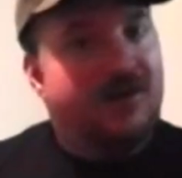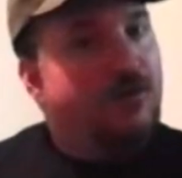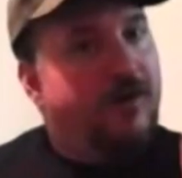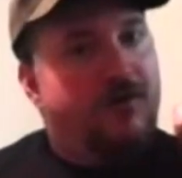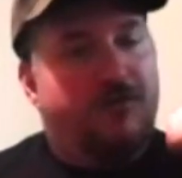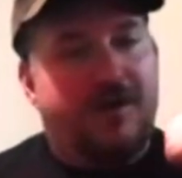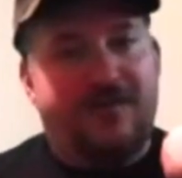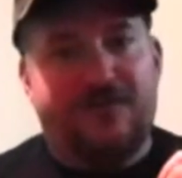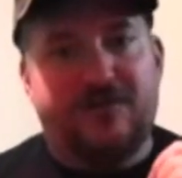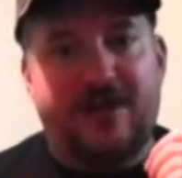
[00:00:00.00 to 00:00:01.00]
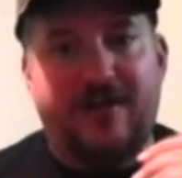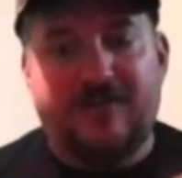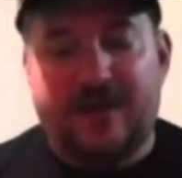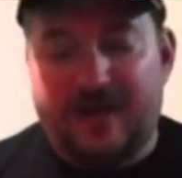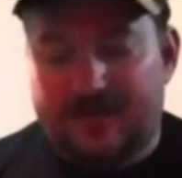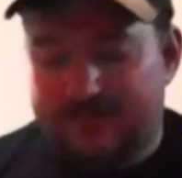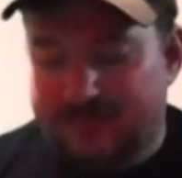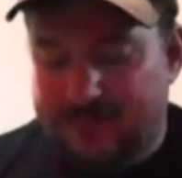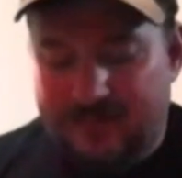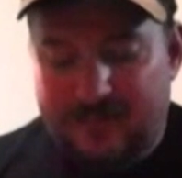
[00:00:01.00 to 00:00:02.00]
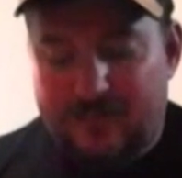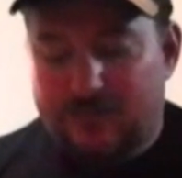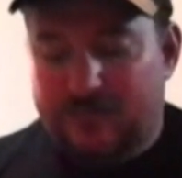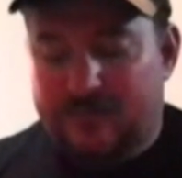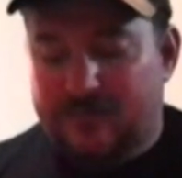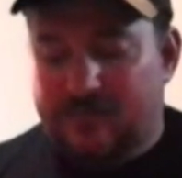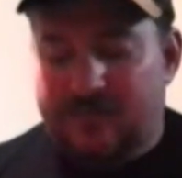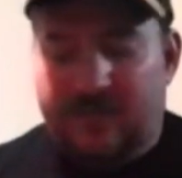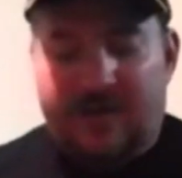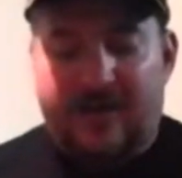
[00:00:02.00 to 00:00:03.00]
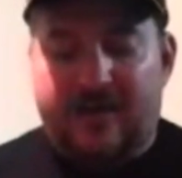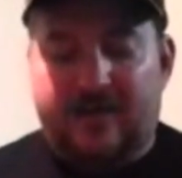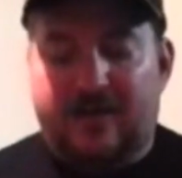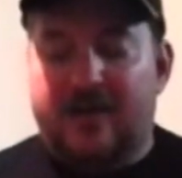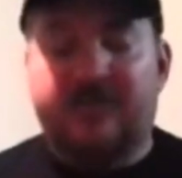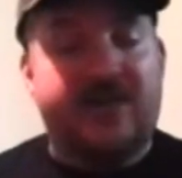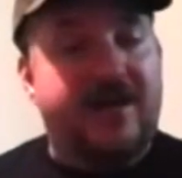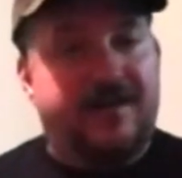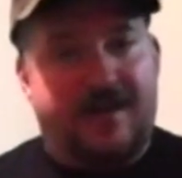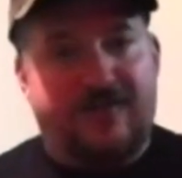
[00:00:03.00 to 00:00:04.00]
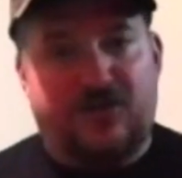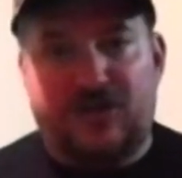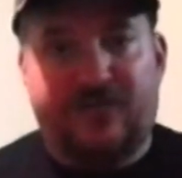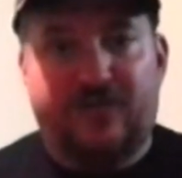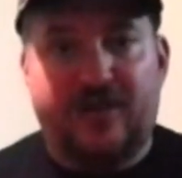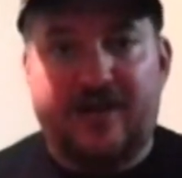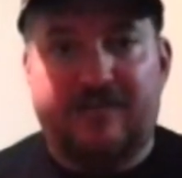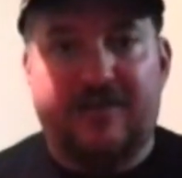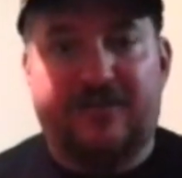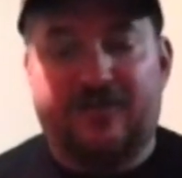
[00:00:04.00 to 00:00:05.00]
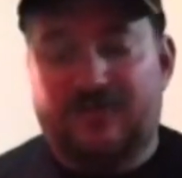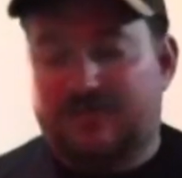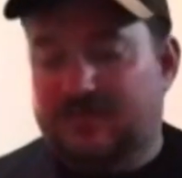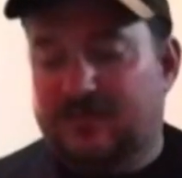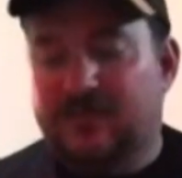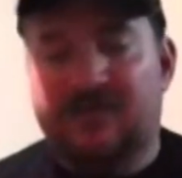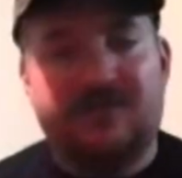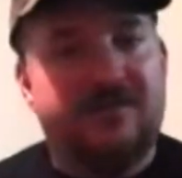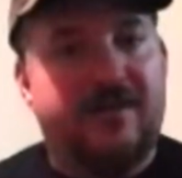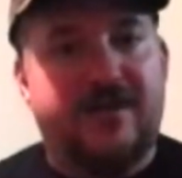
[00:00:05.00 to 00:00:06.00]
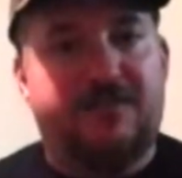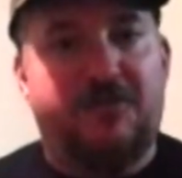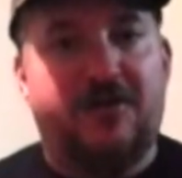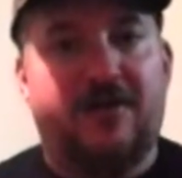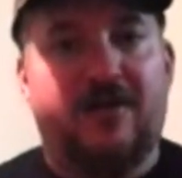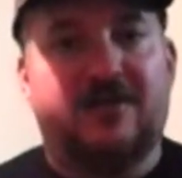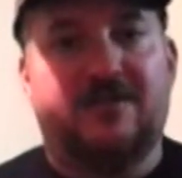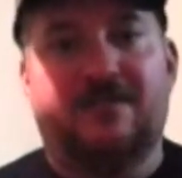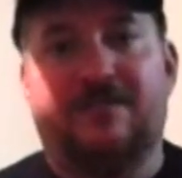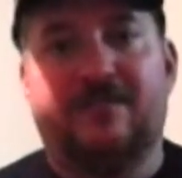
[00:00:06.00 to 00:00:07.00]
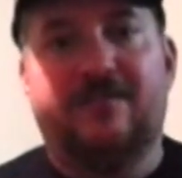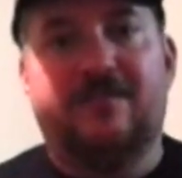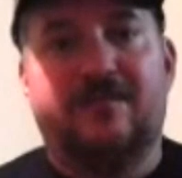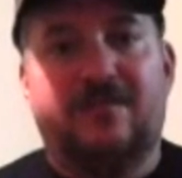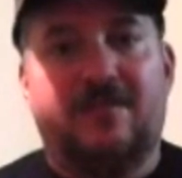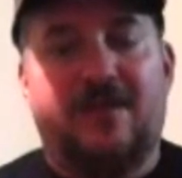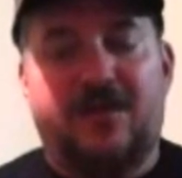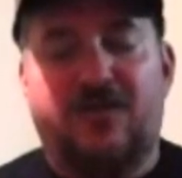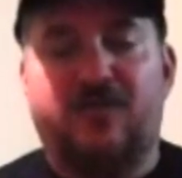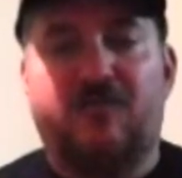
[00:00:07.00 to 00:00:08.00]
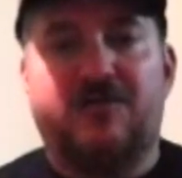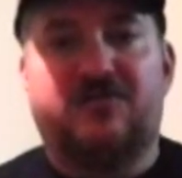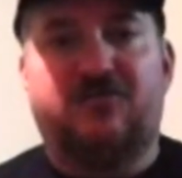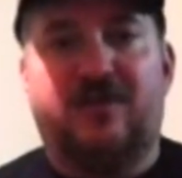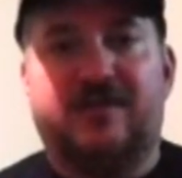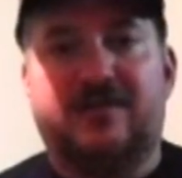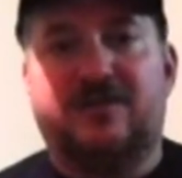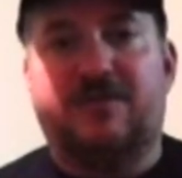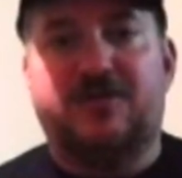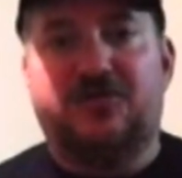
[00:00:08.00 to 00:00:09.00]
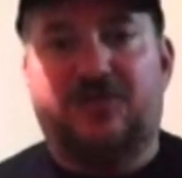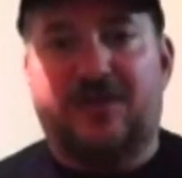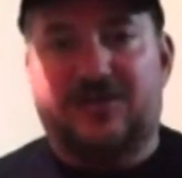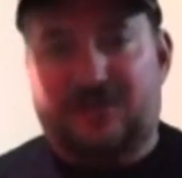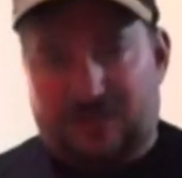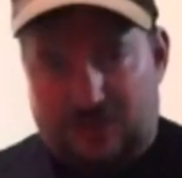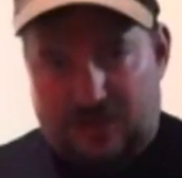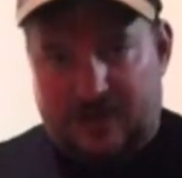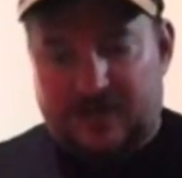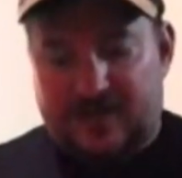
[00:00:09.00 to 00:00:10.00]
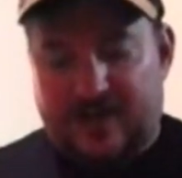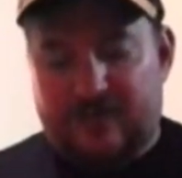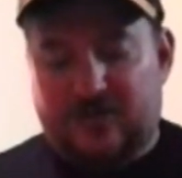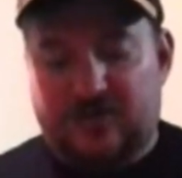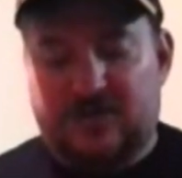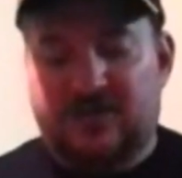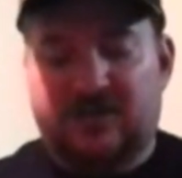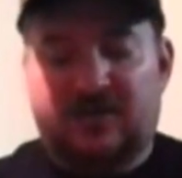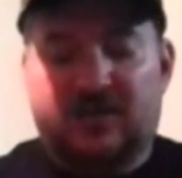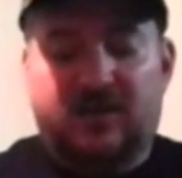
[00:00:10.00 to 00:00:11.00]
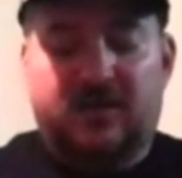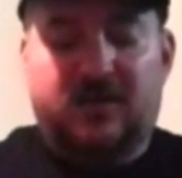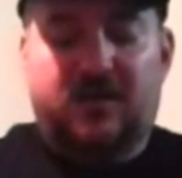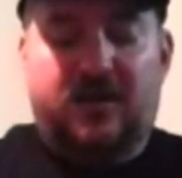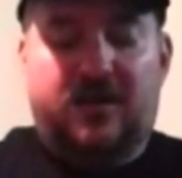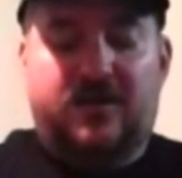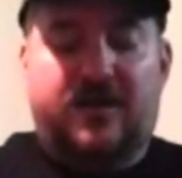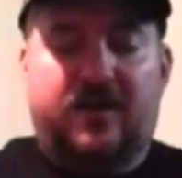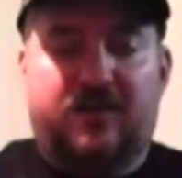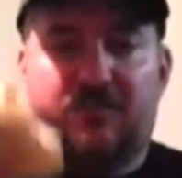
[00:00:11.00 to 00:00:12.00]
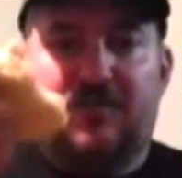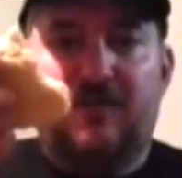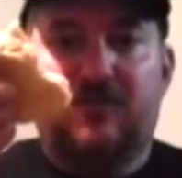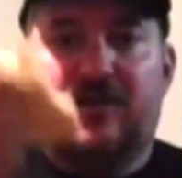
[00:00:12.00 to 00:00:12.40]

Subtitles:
We are ready for game day, and I'm glad to have Chick-Fil-A in Medford. That's pretty awesome. Another restaurant that specializes in chicken sandwiches, and they can compete with